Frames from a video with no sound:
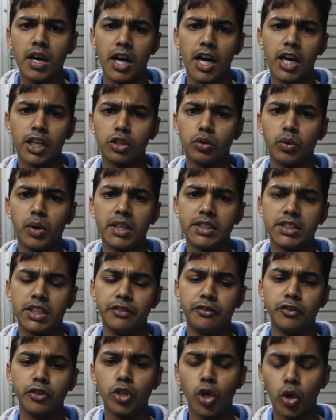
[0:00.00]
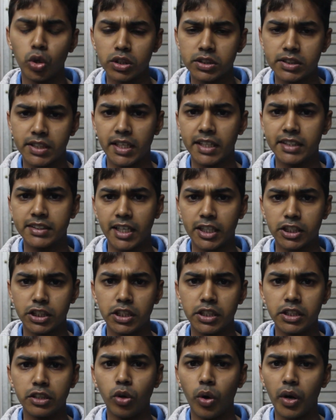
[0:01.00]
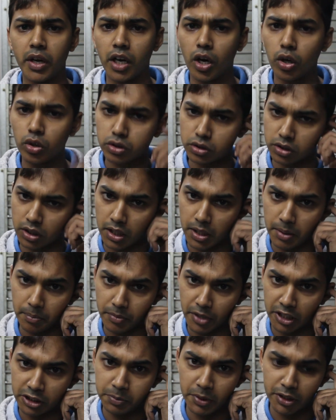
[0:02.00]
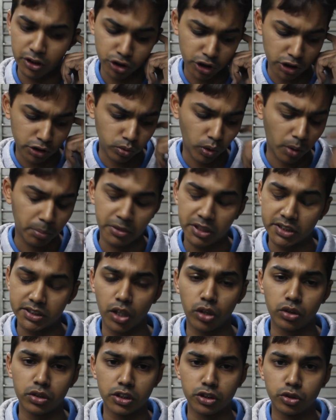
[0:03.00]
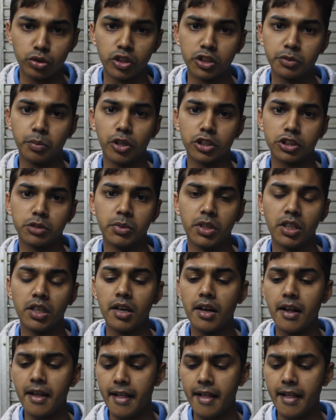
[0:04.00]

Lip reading: Otherwise, if you notice that it's actually going out, it's best to just swap these out as soon as possible.